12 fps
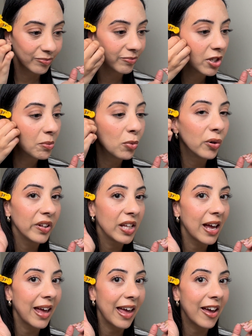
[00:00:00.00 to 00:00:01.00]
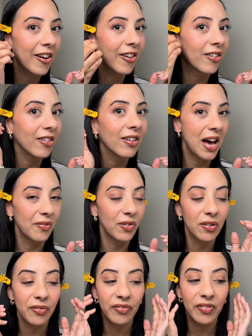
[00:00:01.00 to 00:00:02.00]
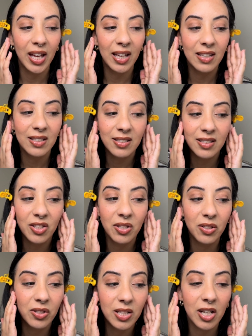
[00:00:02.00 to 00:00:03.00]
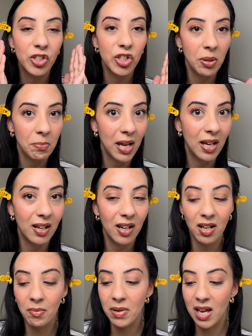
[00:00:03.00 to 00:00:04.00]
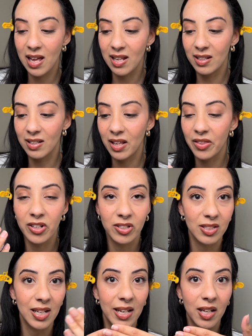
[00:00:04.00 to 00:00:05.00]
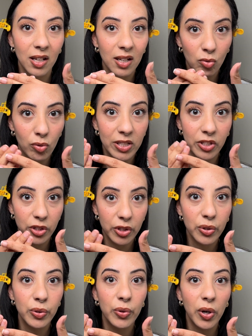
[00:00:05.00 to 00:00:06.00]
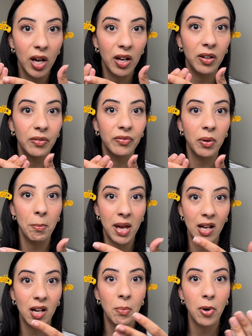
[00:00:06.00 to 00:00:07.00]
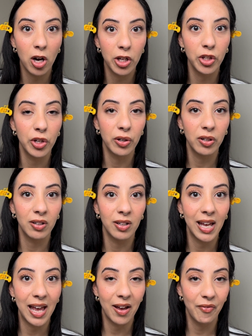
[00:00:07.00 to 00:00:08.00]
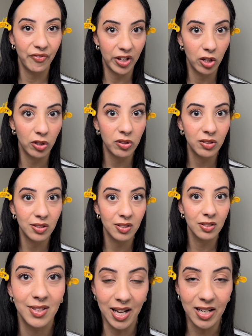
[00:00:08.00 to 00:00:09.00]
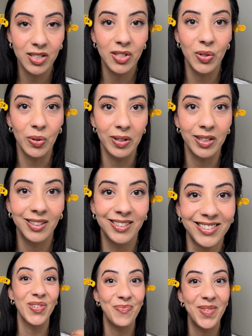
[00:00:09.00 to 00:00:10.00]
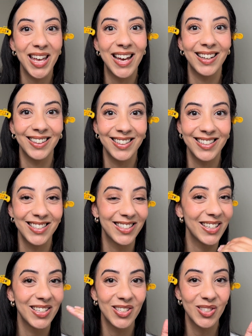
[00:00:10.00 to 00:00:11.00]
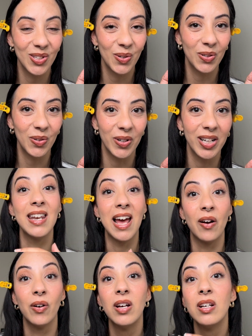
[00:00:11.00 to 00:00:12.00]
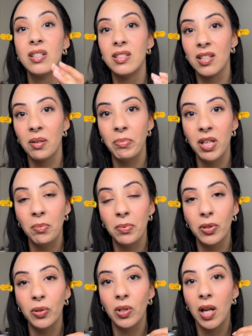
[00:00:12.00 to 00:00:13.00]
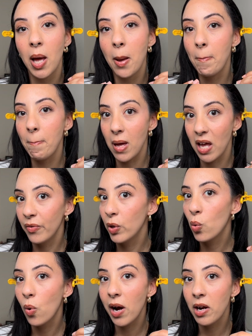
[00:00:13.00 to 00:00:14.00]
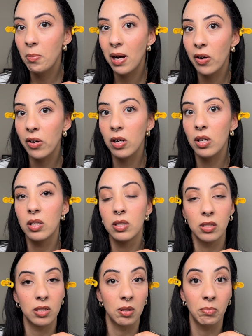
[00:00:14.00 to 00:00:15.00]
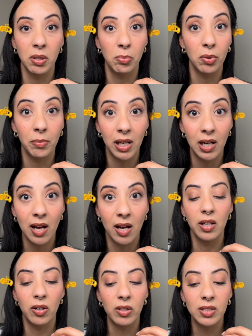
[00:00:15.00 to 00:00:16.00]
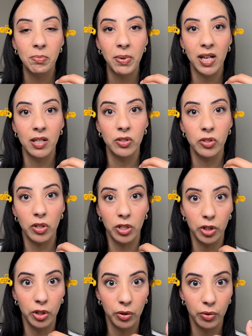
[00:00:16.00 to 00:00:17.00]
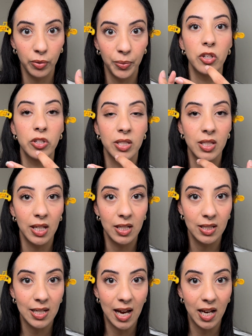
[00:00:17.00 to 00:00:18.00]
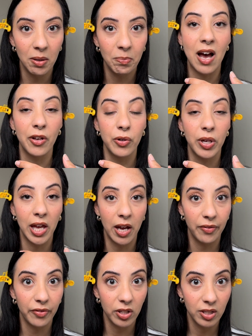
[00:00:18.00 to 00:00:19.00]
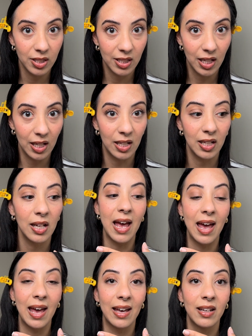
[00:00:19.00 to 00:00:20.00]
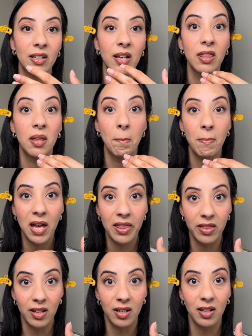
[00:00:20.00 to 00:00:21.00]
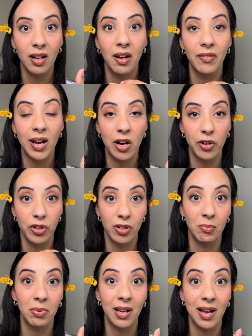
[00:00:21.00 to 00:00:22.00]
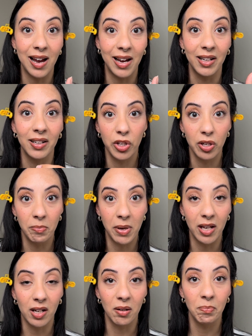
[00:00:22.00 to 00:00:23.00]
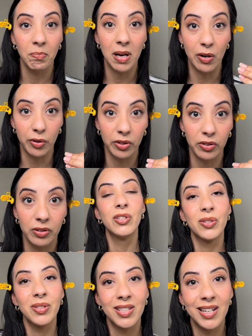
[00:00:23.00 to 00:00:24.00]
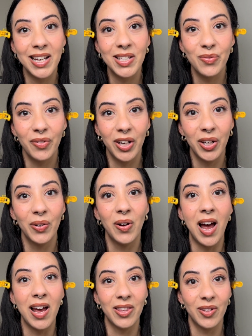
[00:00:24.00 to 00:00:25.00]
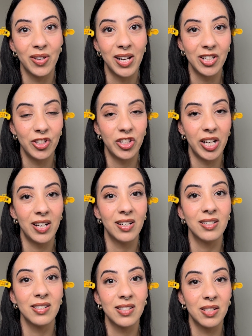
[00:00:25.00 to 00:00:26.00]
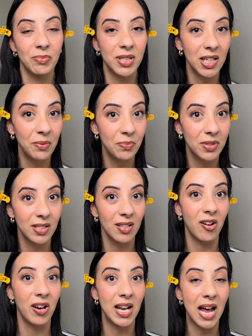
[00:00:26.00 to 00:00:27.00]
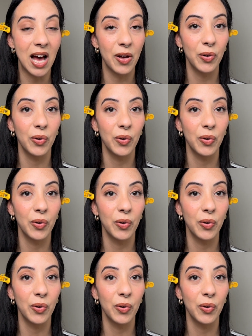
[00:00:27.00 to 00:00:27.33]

you're moving your hair out of your face and you touch your makeup and there's like residue of makeup on your fingers? That's annoying. For me at least, it's so annoying. Now, some people may require powder, some people may not. It all depends on you, your skin type, how you care for your skin, and the method of how you're applying your makeup powder. So in today's video, I thought I'd share some tips on how to